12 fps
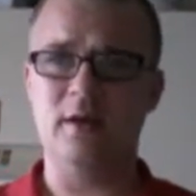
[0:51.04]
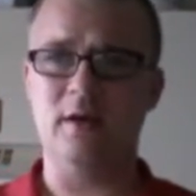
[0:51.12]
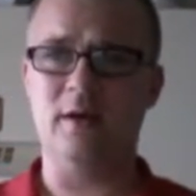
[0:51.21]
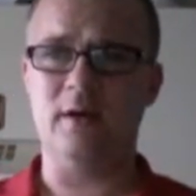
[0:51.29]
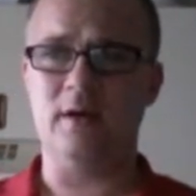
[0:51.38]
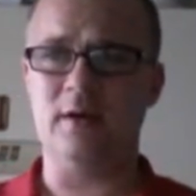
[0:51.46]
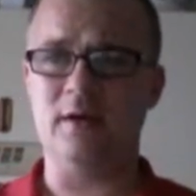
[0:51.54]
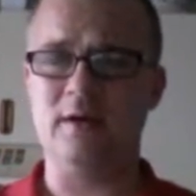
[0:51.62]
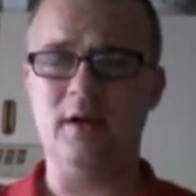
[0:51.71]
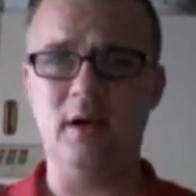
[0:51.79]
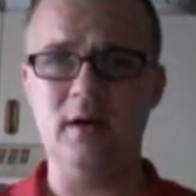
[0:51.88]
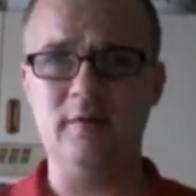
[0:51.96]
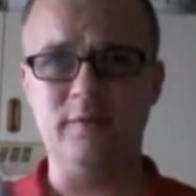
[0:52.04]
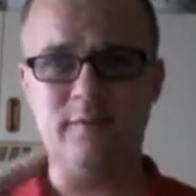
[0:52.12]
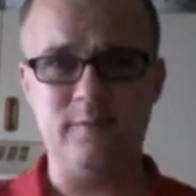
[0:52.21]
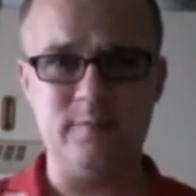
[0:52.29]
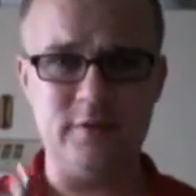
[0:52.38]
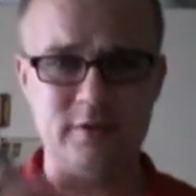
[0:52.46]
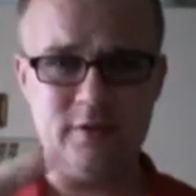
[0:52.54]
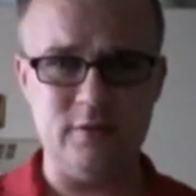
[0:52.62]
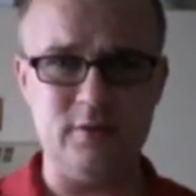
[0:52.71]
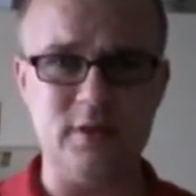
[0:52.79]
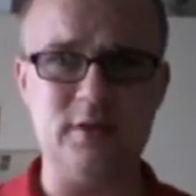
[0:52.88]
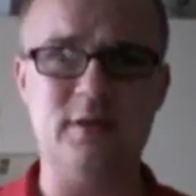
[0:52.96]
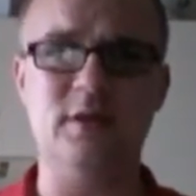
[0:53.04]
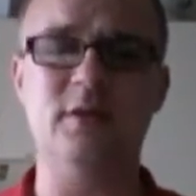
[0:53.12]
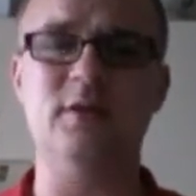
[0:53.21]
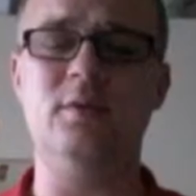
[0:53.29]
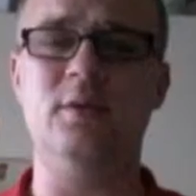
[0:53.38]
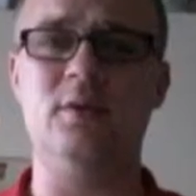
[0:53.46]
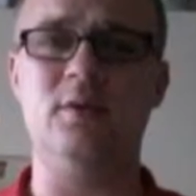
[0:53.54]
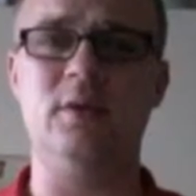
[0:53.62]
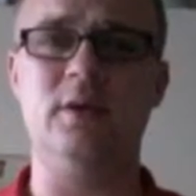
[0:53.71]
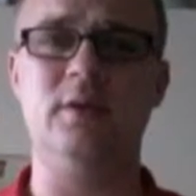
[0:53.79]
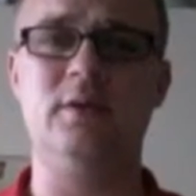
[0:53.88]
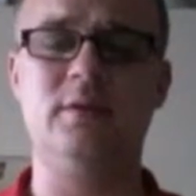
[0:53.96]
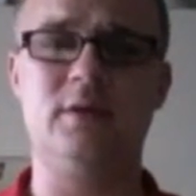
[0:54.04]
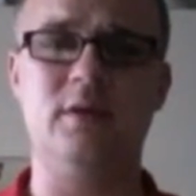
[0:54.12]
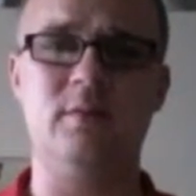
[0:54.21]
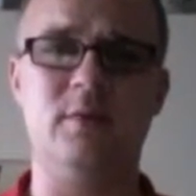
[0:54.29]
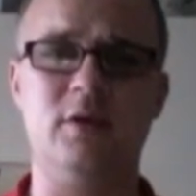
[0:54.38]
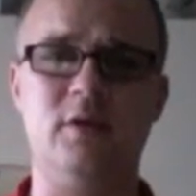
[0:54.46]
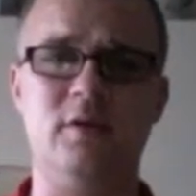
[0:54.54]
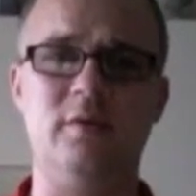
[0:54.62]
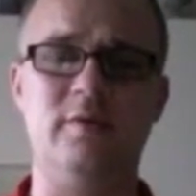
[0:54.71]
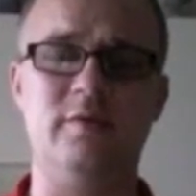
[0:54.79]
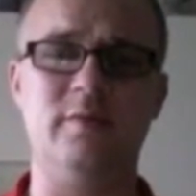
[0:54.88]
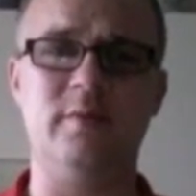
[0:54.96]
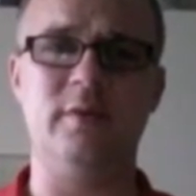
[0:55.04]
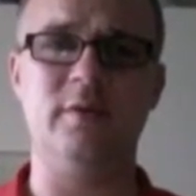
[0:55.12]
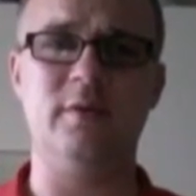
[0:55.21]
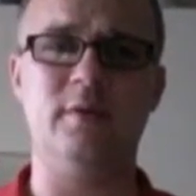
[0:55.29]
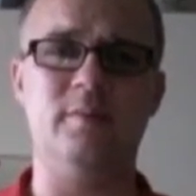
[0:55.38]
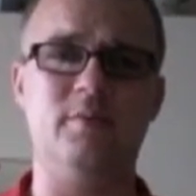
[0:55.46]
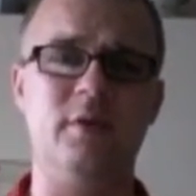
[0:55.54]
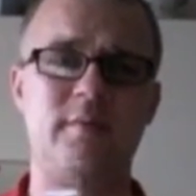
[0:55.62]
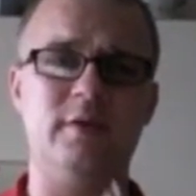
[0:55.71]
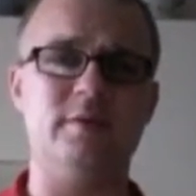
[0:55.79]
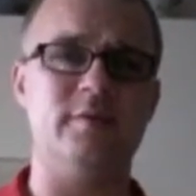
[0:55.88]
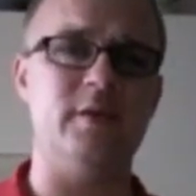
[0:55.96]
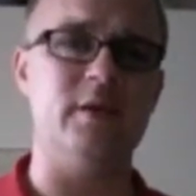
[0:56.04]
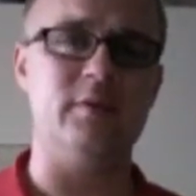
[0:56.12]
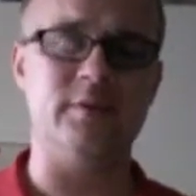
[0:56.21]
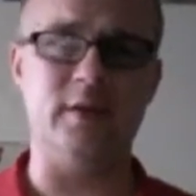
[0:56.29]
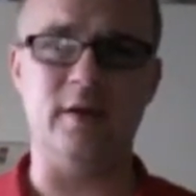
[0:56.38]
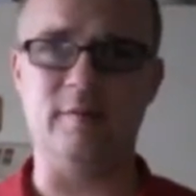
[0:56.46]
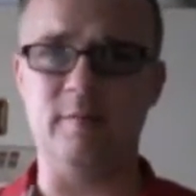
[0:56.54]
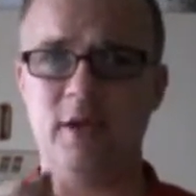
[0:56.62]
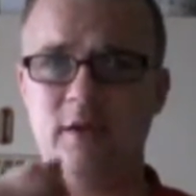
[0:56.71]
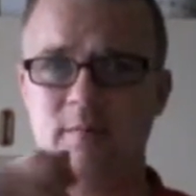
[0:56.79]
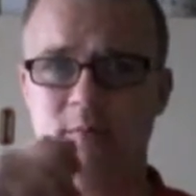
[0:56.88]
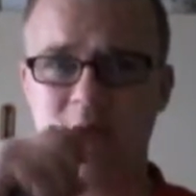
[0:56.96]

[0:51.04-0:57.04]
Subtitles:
kind of to continue on some of the previous videos that I've made.